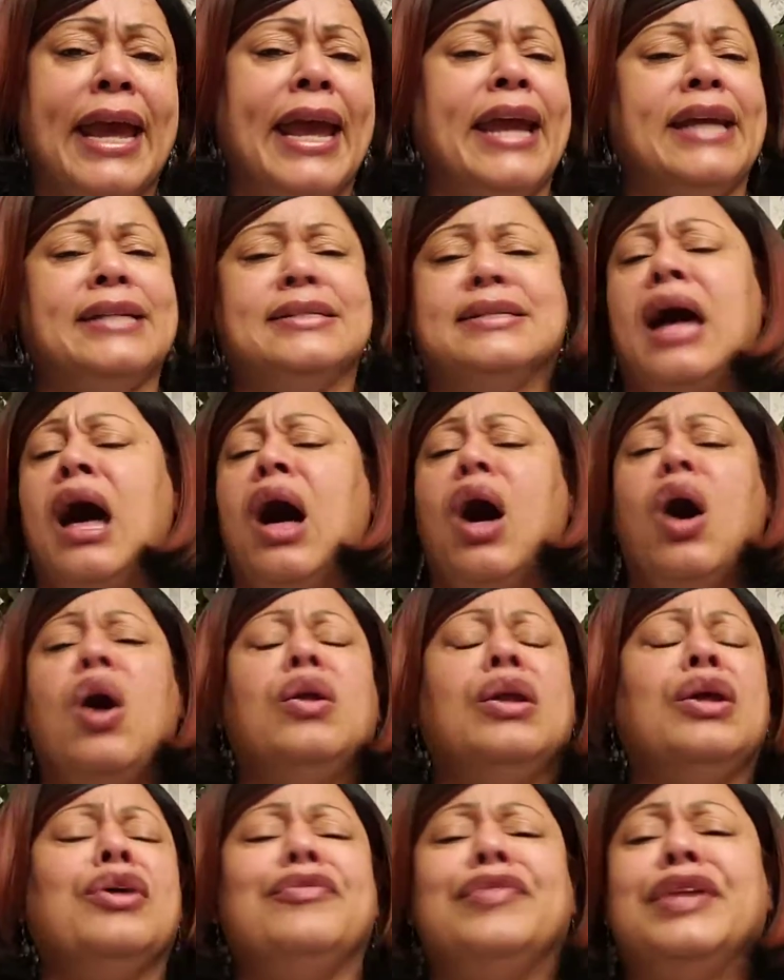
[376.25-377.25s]
It's
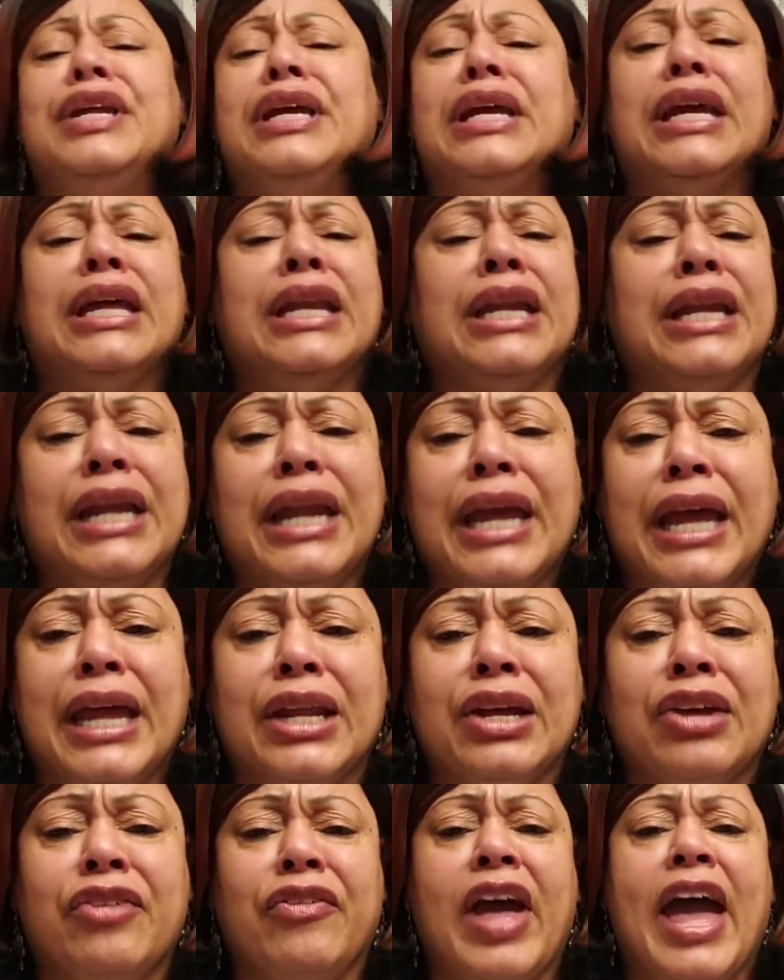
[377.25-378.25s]
all over the internet
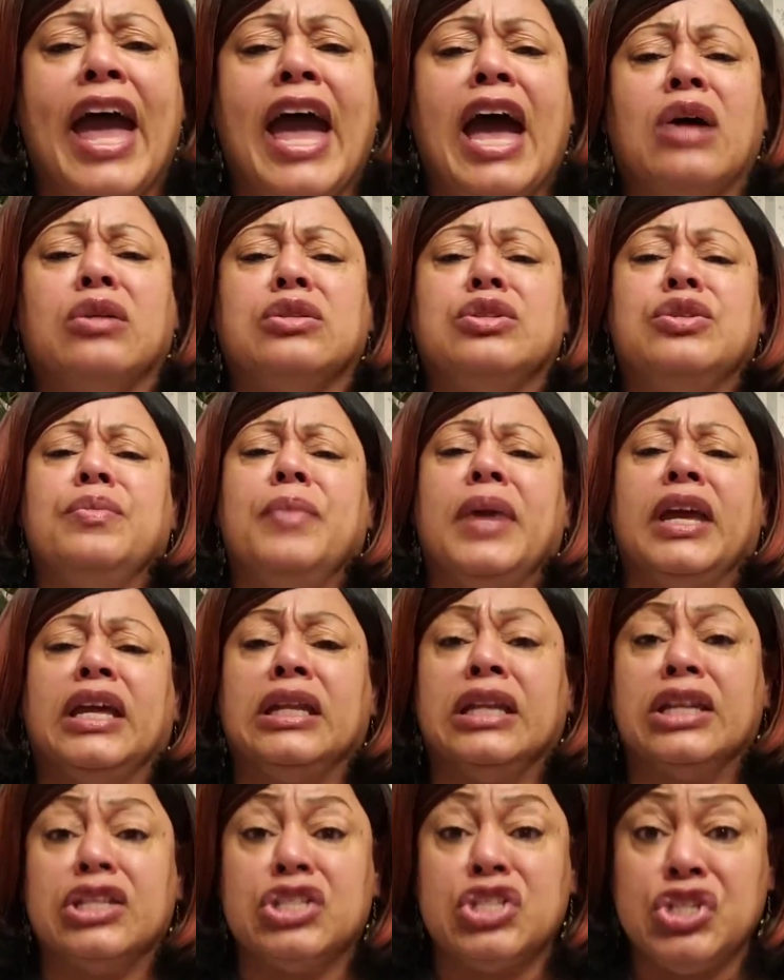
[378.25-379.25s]
of how to make
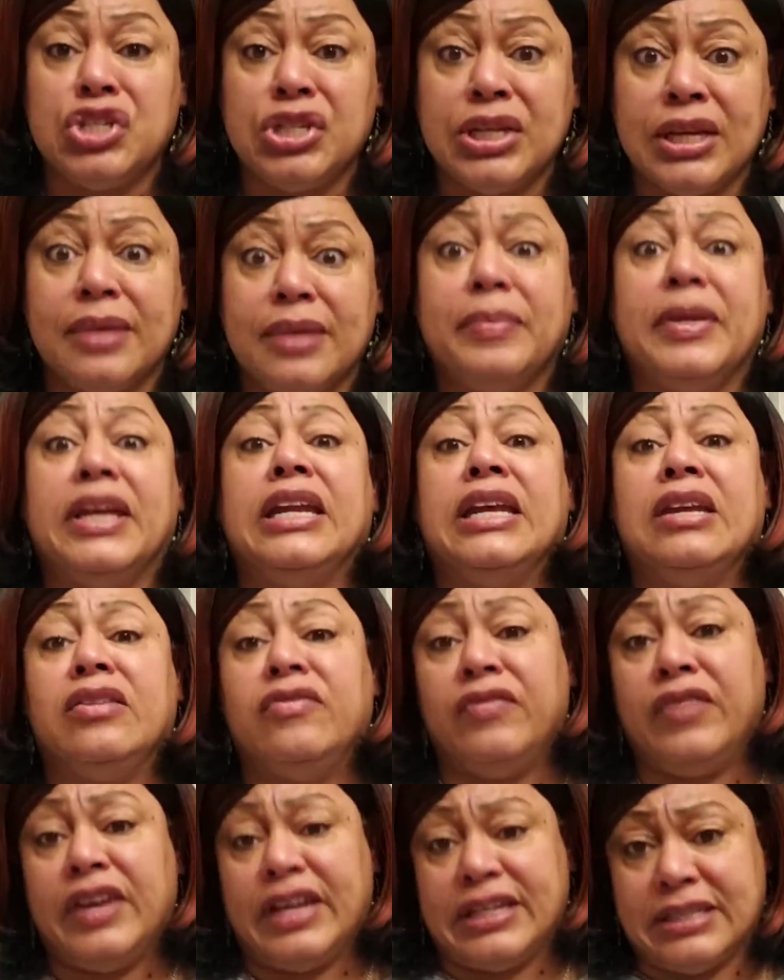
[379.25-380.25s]
legitimate
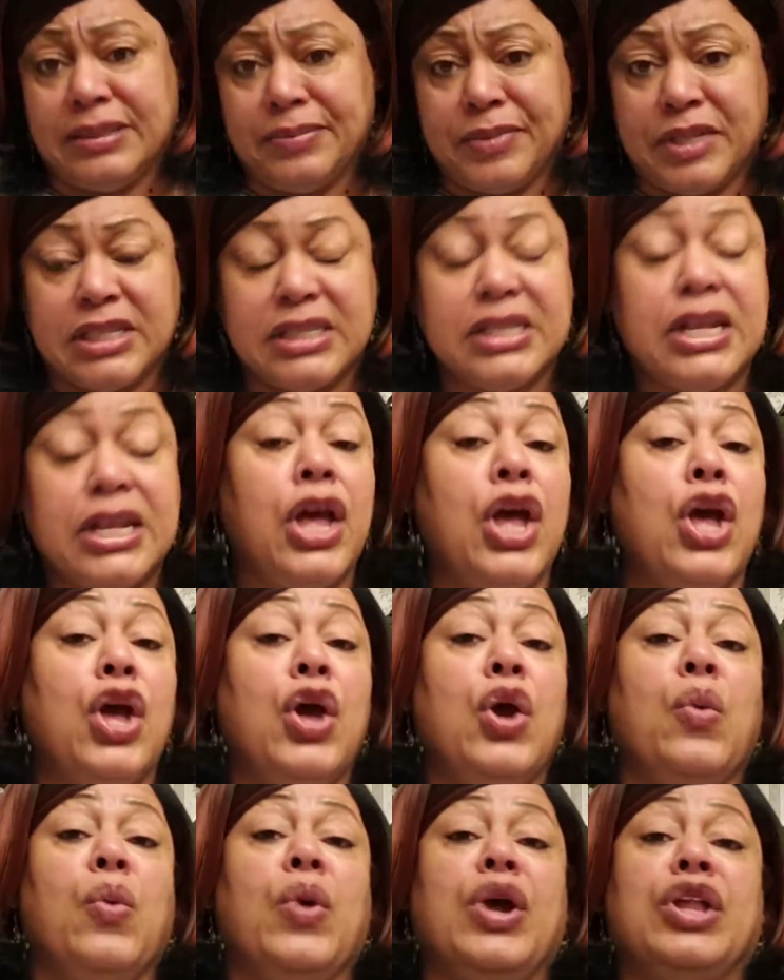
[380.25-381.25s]
investments,
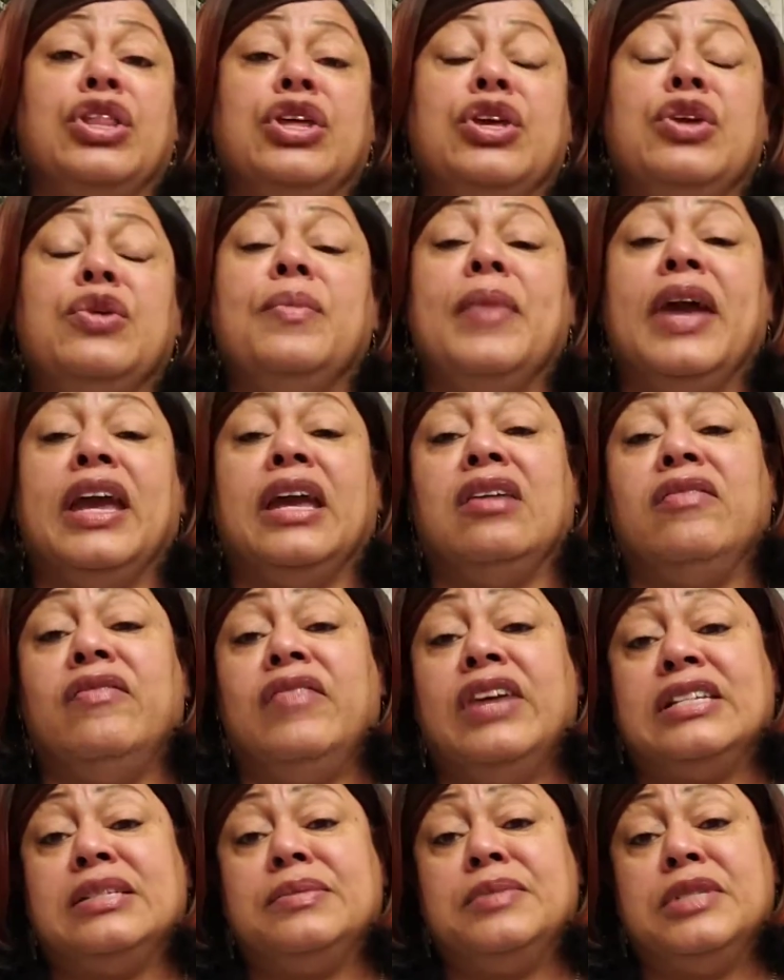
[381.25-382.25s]
whether you make
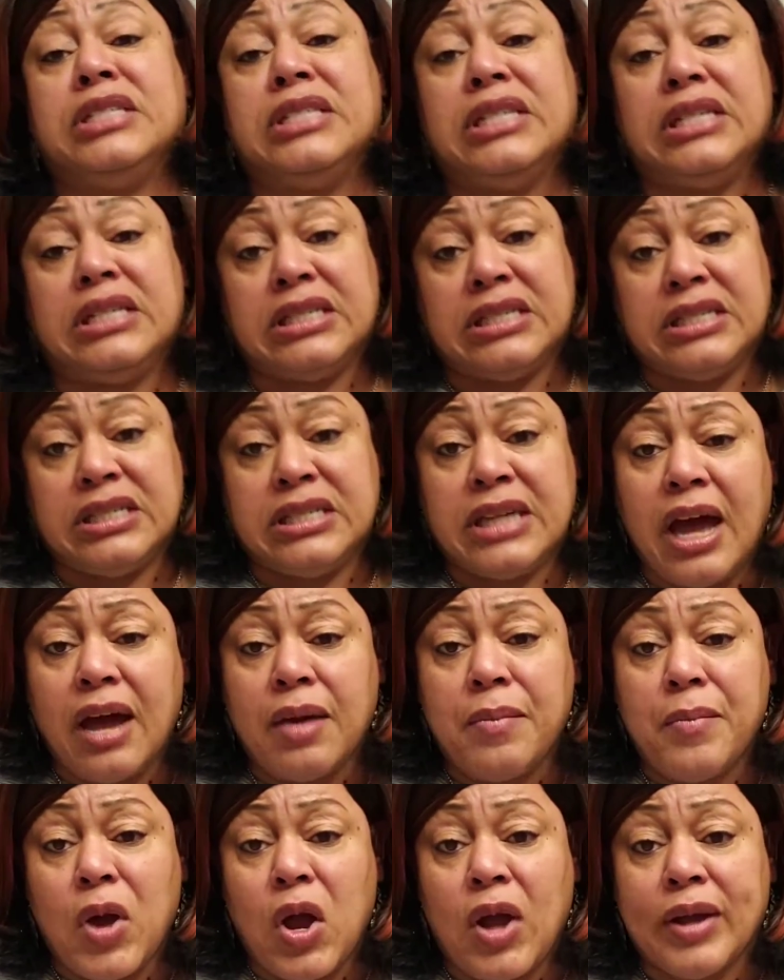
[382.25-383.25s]
investments in the
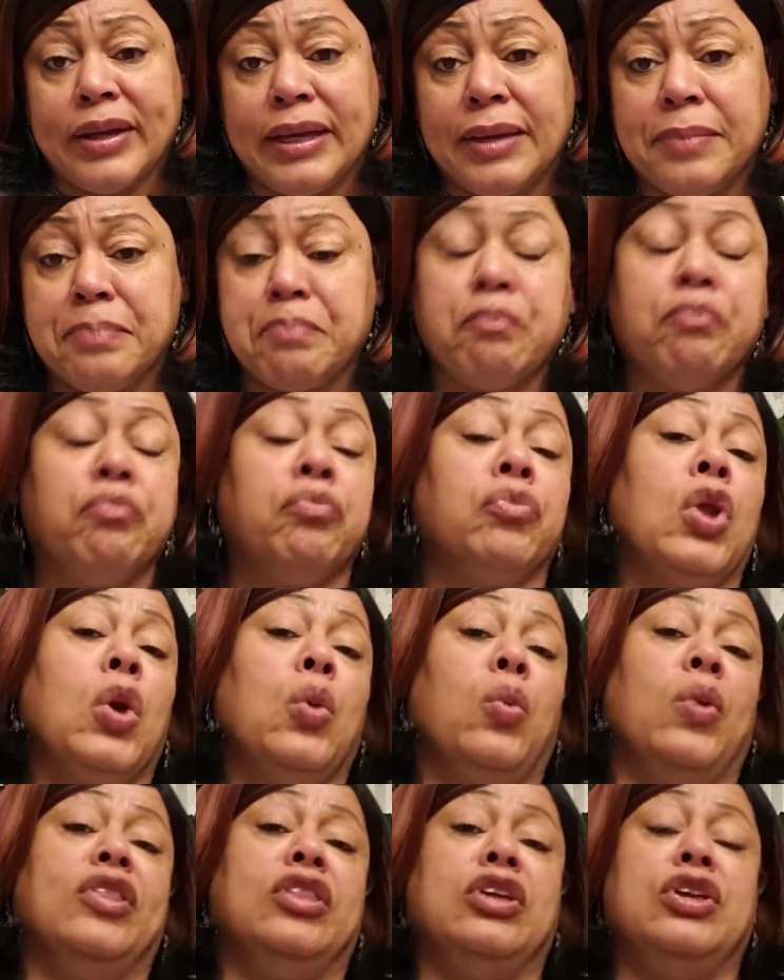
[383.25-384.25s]
stock market,
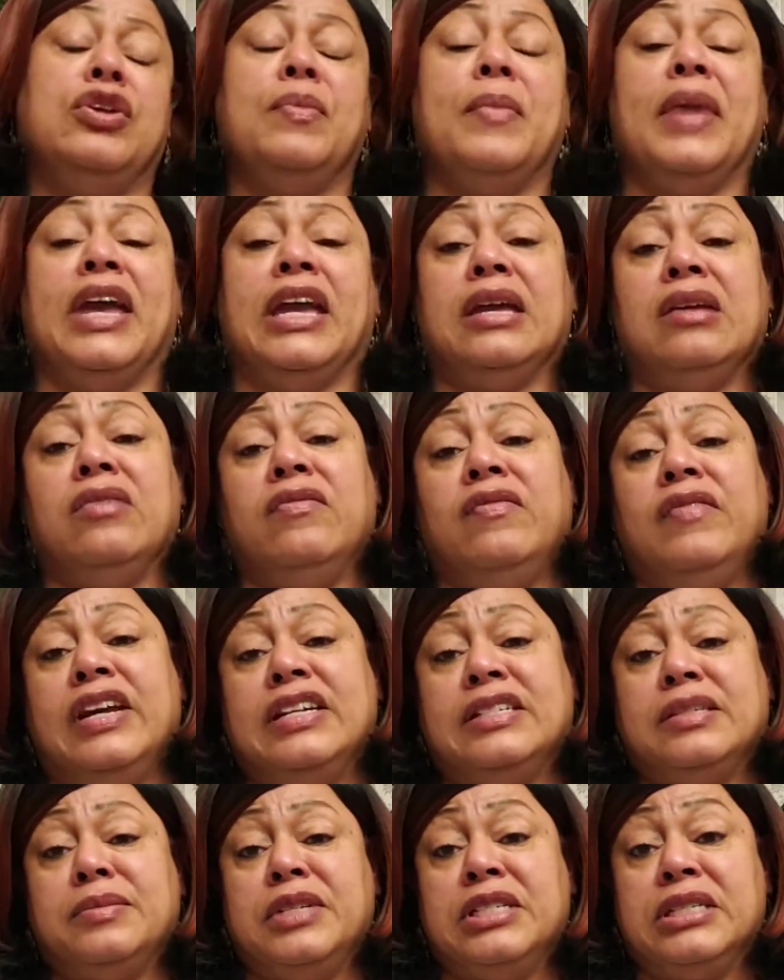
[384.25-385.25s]
whether you make
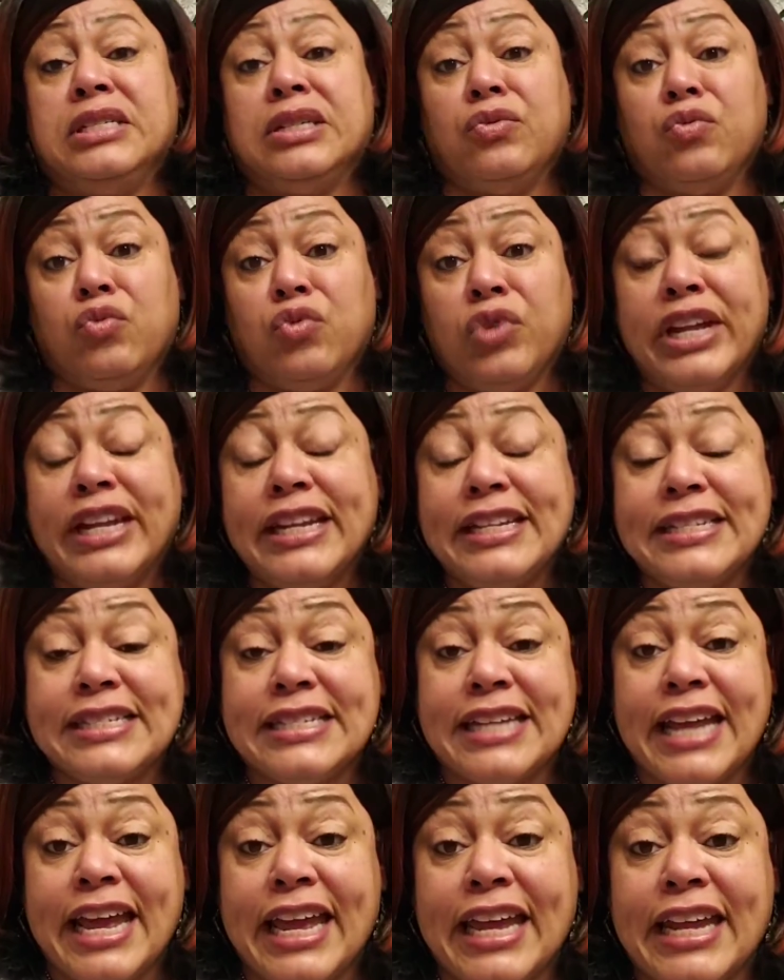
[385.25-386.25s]
investments in real
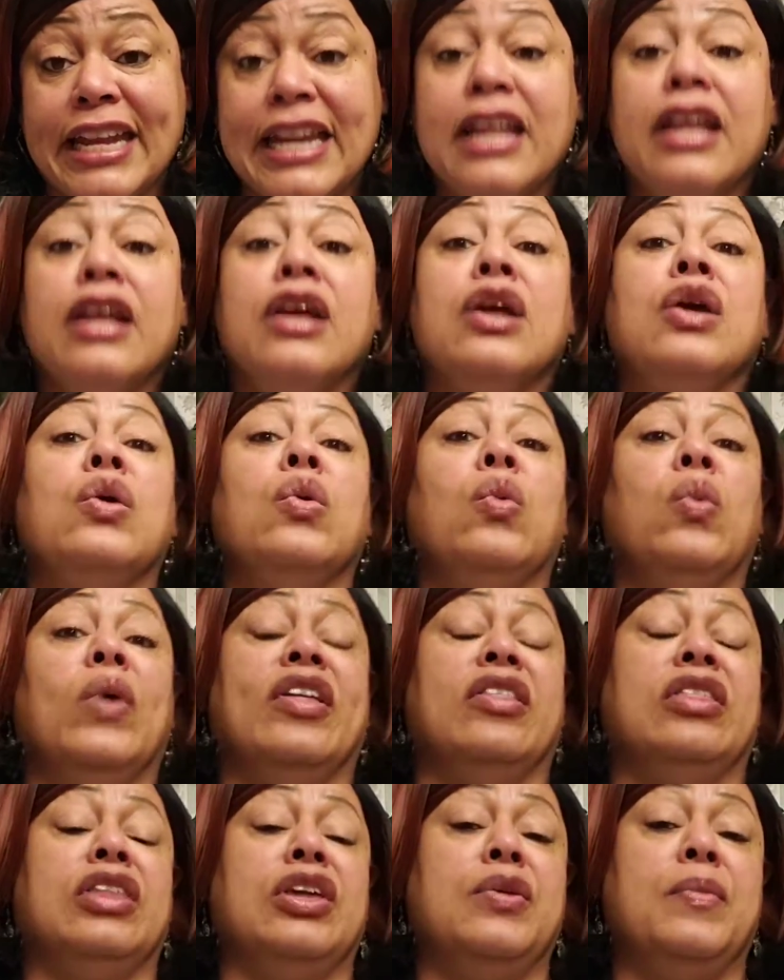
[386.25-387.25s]
estate,
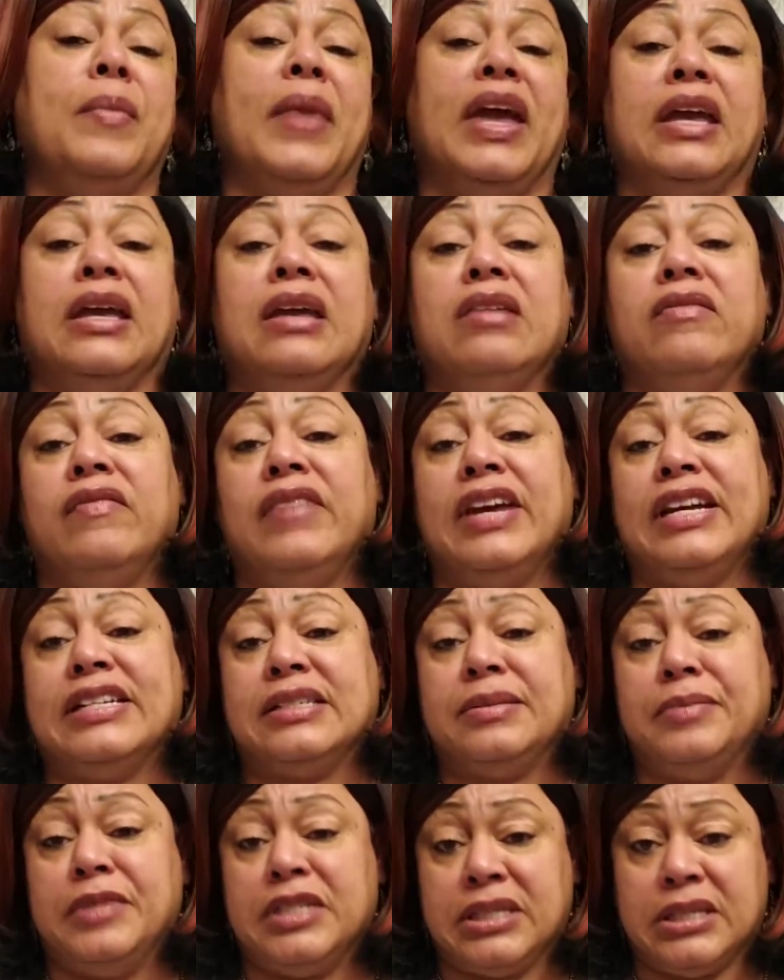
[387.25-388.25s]
whether you make
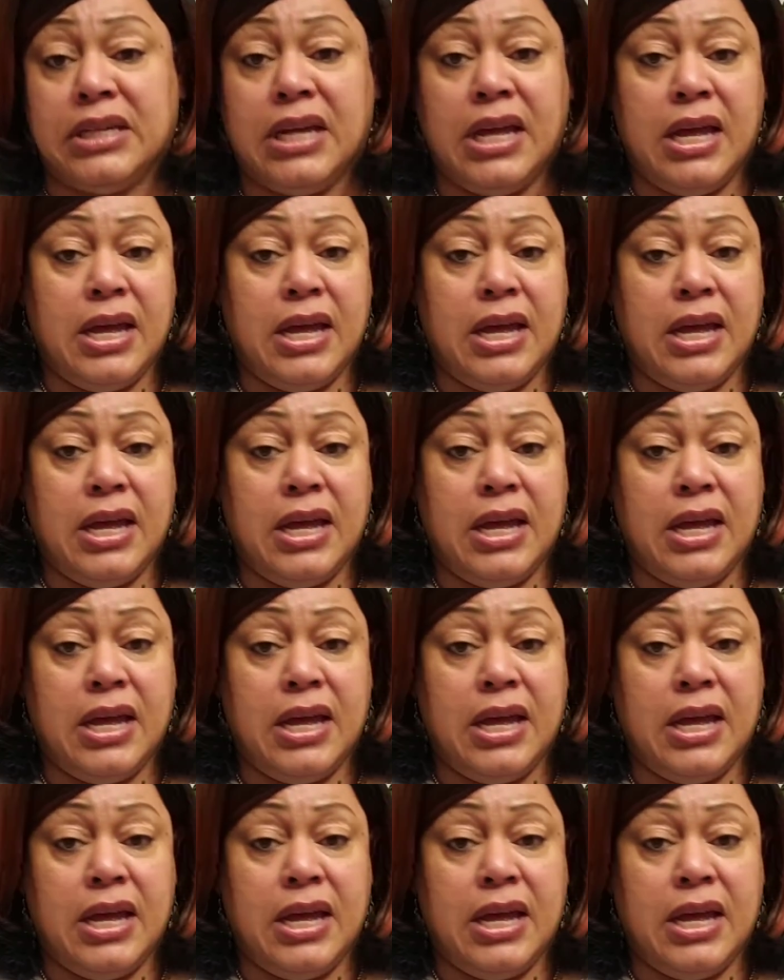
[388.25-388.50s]
investments